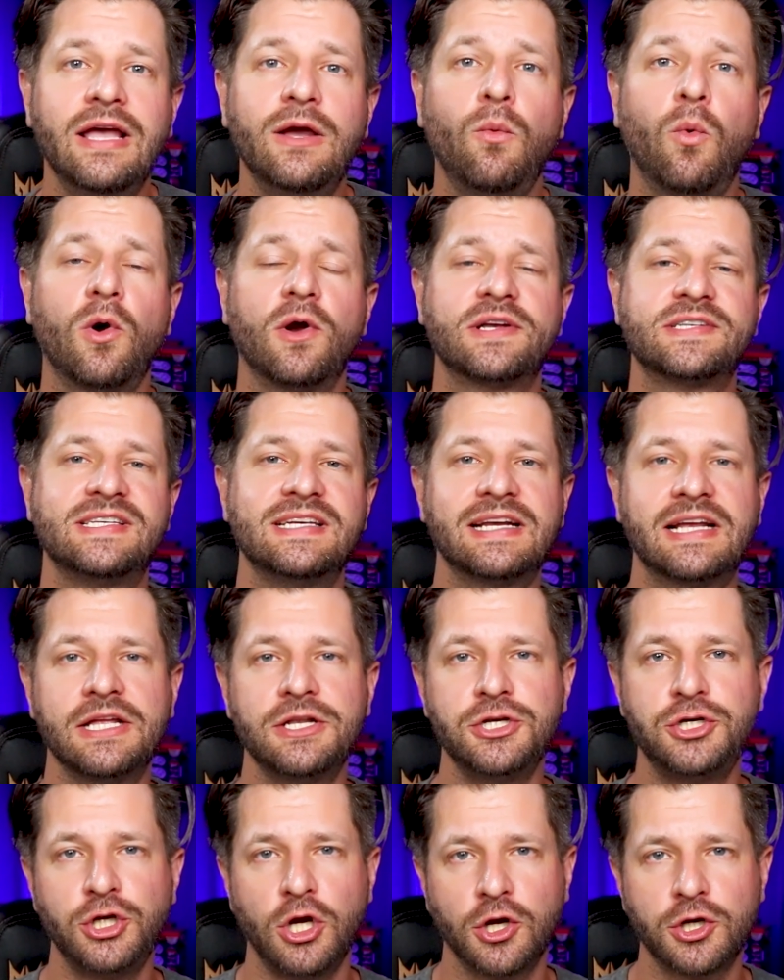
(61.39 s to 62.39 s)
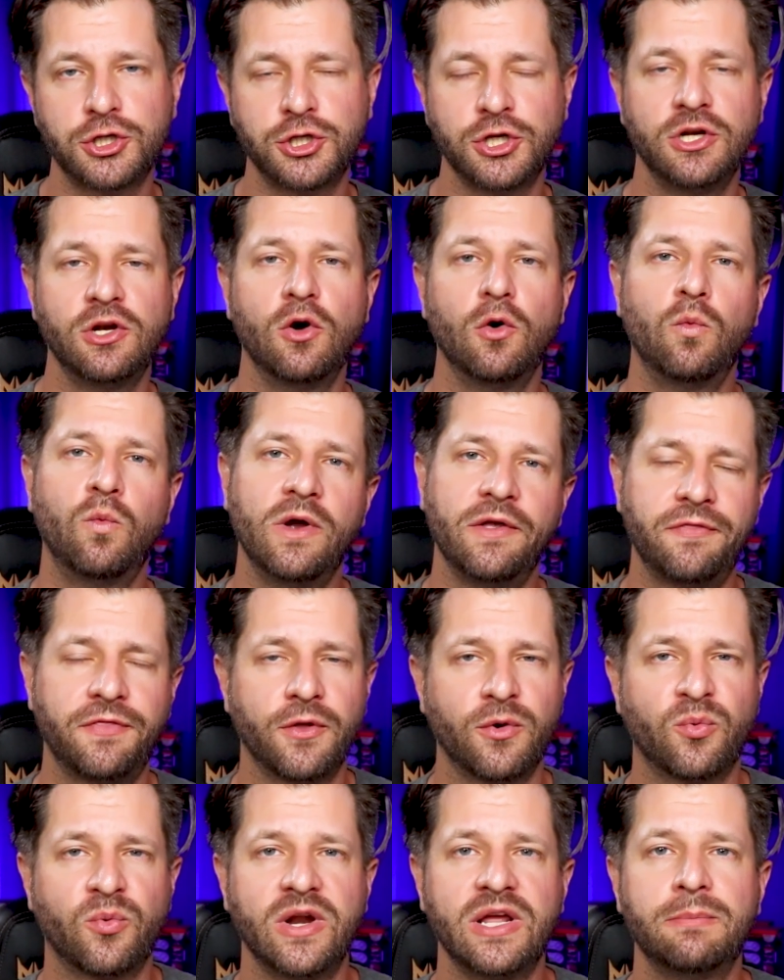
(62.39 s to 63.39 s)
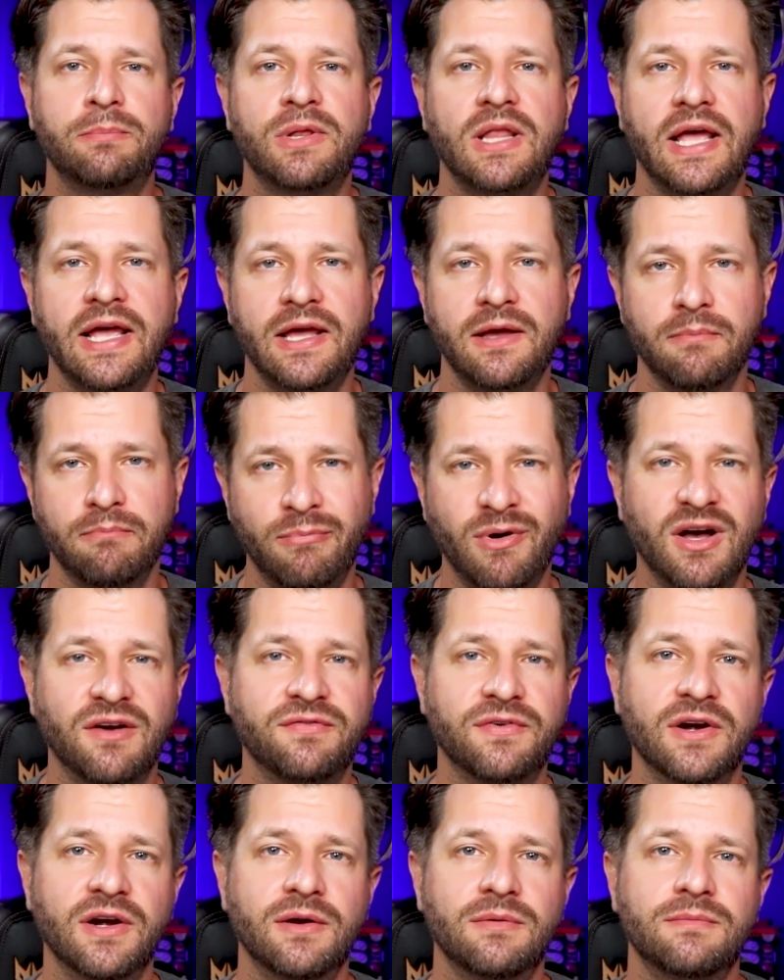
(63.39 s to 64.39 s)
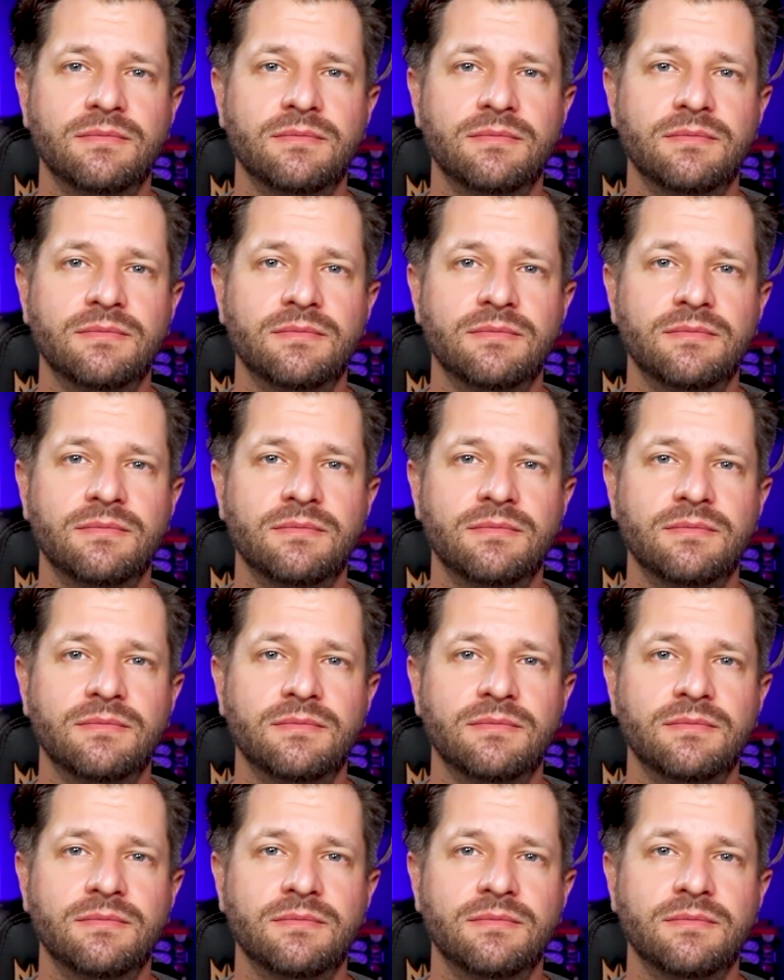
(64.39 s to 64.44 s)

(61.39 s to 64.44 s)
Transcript: it works in conjunction with the replay buffer.